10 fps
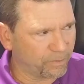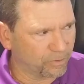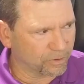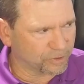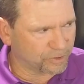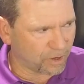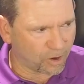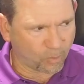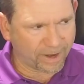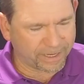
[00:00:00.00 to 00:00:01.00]
were
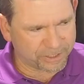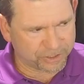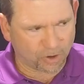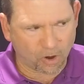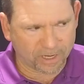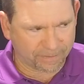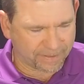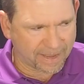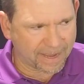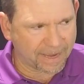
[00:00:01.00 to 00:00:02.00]
already starting
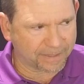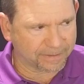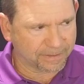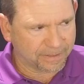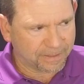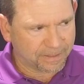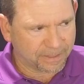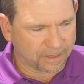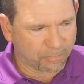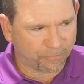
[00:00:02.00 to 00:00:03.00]
that.
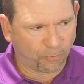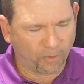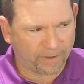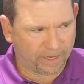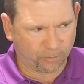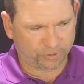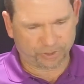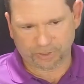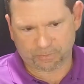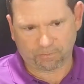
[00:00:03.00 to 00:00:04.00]
Before then, it was
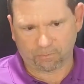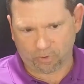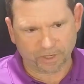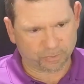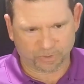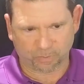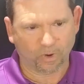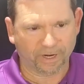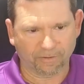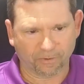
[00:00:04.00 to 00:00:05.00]
just brunch was
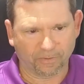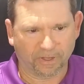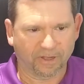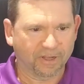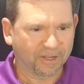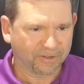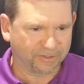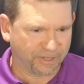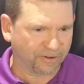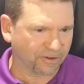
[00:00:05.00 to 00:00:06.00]
whatever the
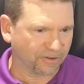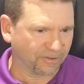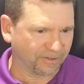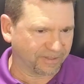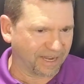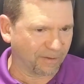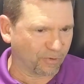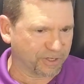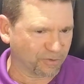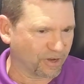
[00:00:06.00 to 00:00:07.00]
dinner time
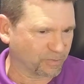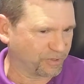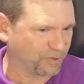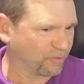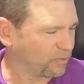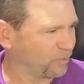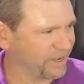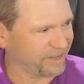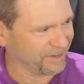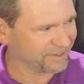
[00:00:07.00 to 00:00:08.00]
restaurants would do on the
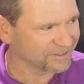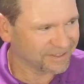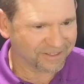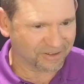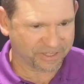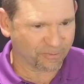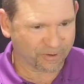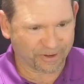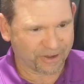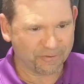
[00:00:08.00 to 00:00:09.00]
weekend, because they
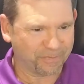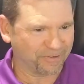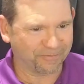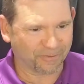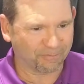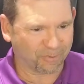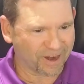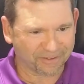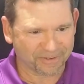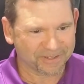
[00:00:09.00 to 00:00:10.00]
weren't open for
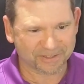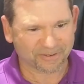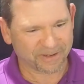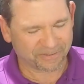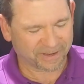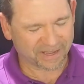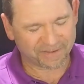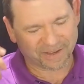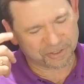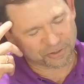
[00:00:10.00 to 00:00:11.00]
breakfast or anything of
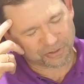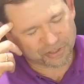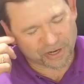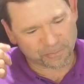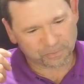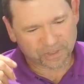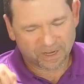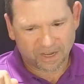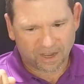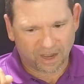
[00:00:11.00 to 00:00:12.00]
that nature. So
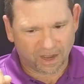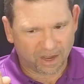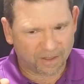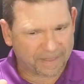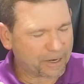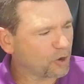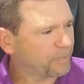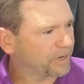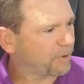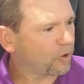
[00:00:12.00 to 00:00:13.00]
that
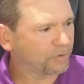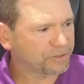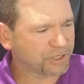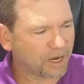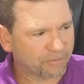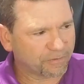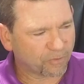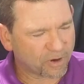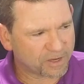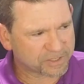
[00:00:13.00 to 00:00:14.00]
opened up a whole new genre
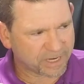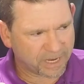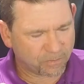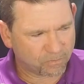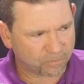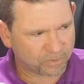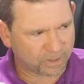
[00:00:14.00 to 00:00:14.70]
for us, and